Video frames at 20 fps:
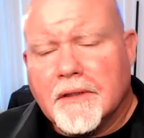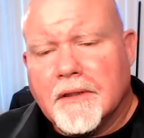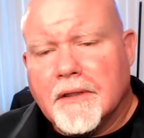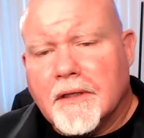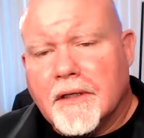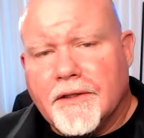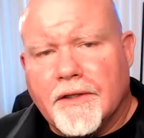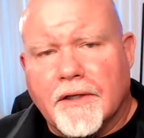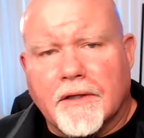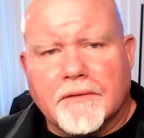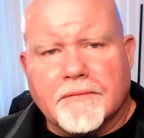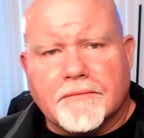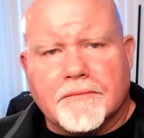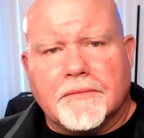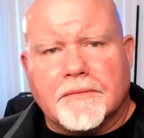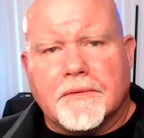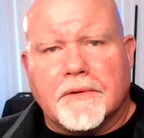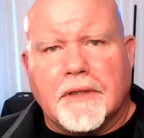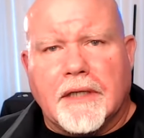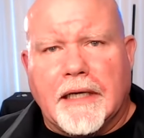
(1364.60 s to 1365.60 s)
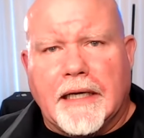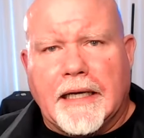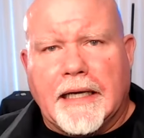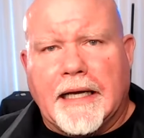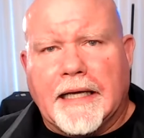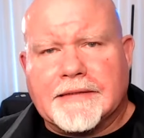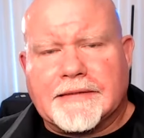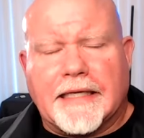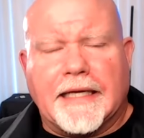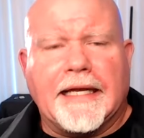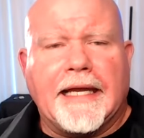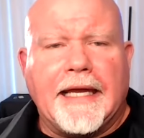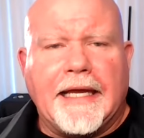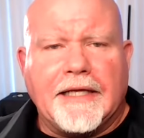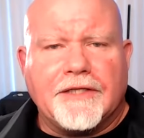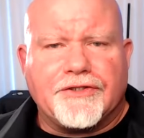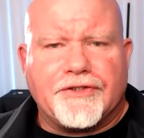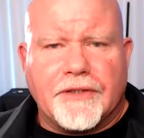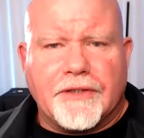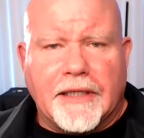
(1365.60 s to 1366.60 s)
you know, as I
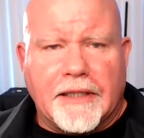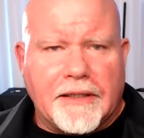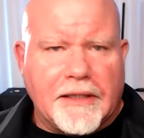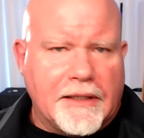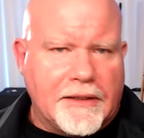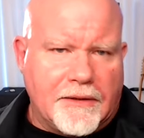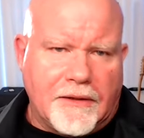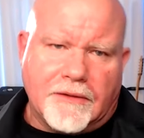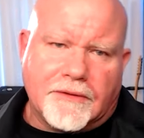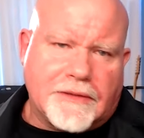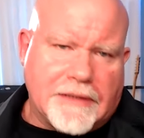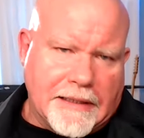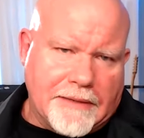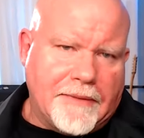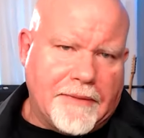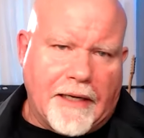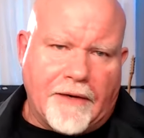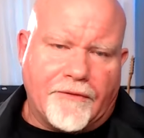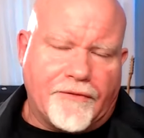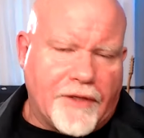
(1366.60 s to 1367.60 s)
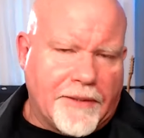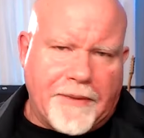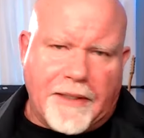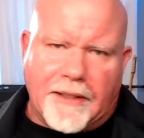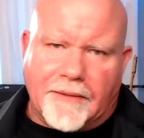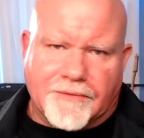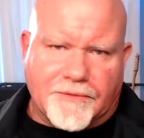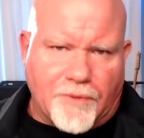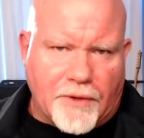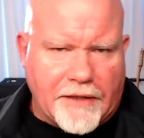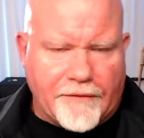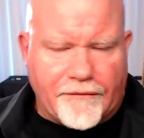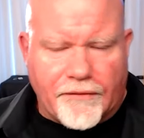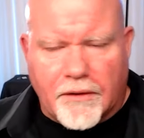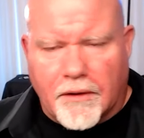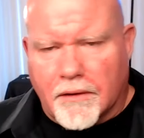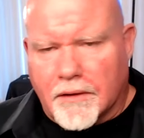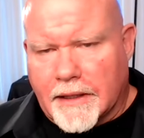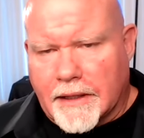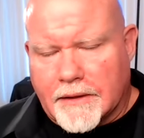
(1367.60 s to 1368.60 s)
age, everything becomes more
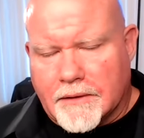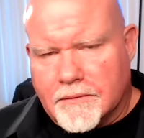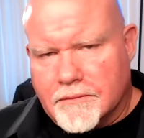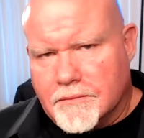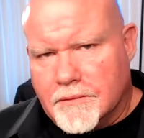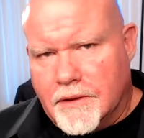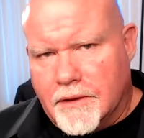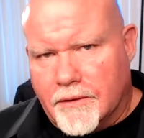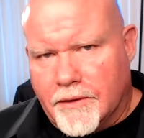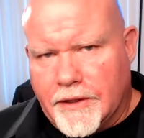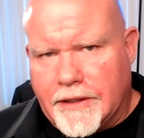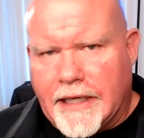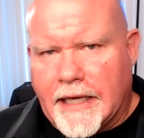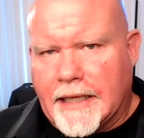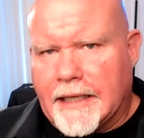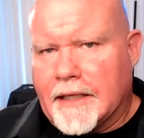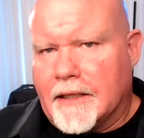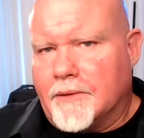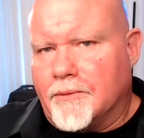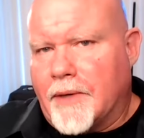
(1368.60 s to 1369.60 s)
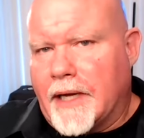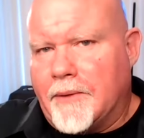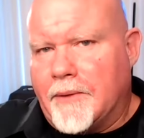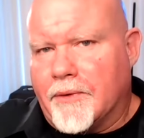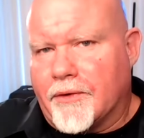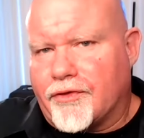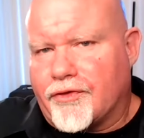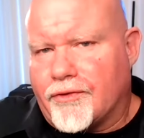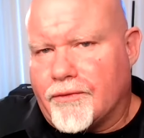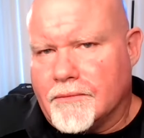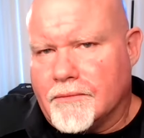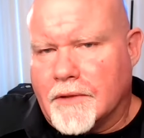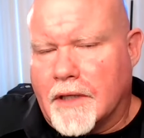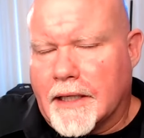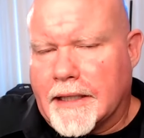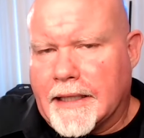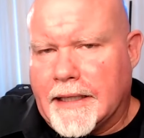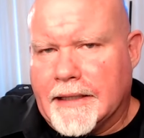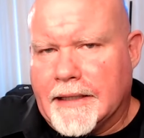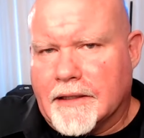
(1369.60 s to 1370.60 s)
difficult. Like, you know, you can't get away with
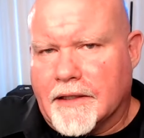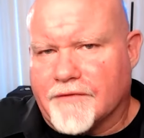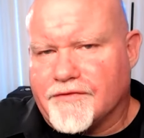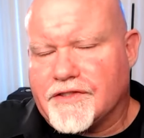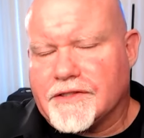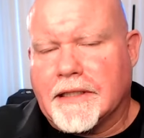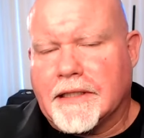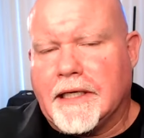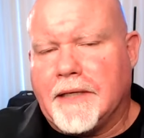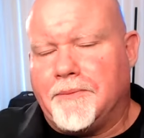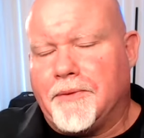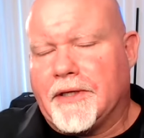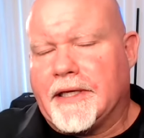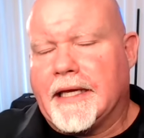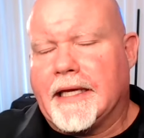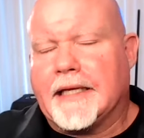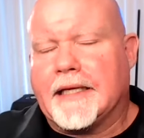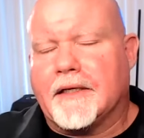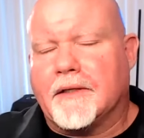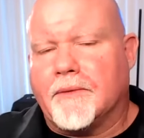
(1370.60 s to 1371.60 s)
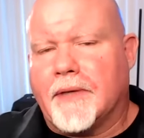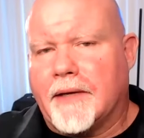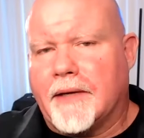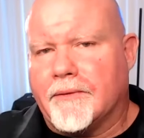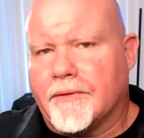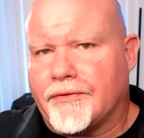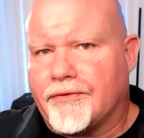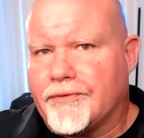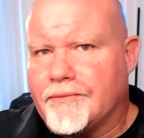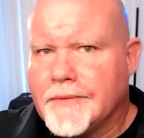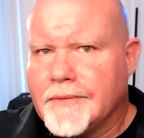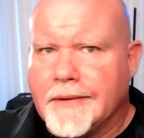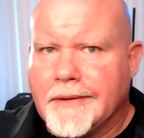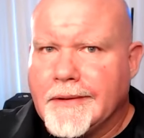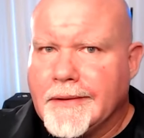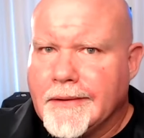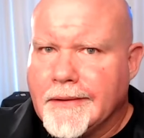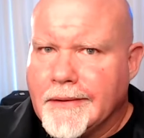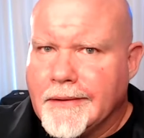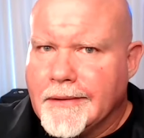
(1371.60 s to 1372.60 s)
not getting enough sleep. You can't get away with
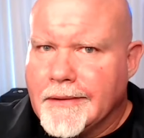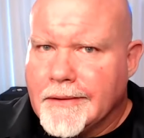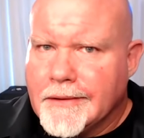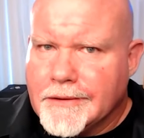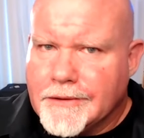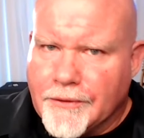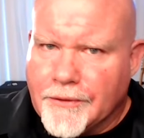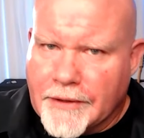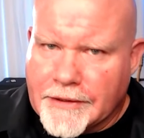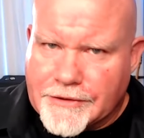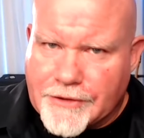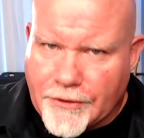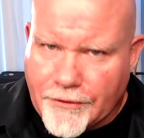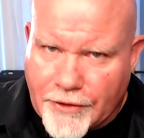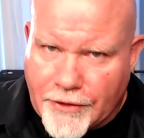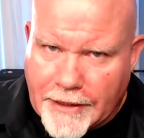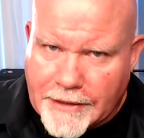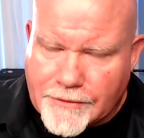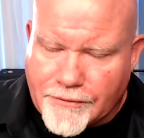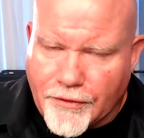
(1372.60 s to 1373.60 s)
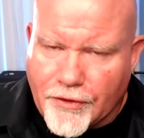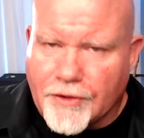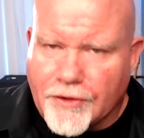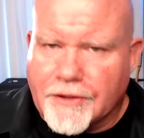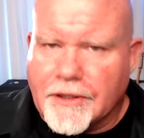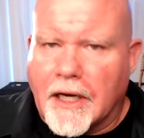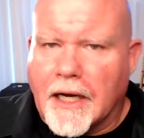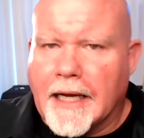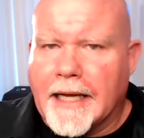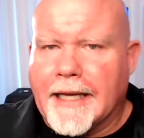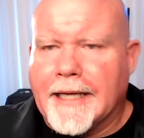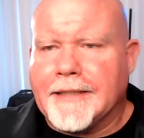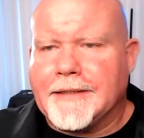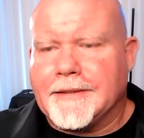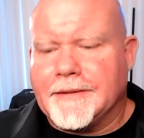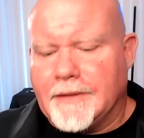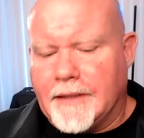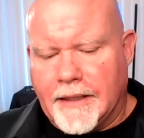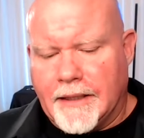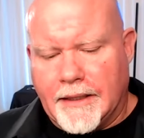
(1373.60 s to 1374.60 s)
doing certain things with your diet.
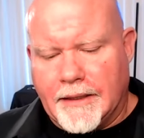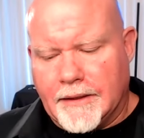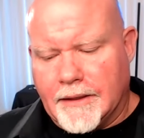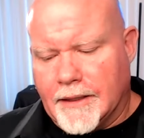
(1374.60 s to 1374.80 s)
And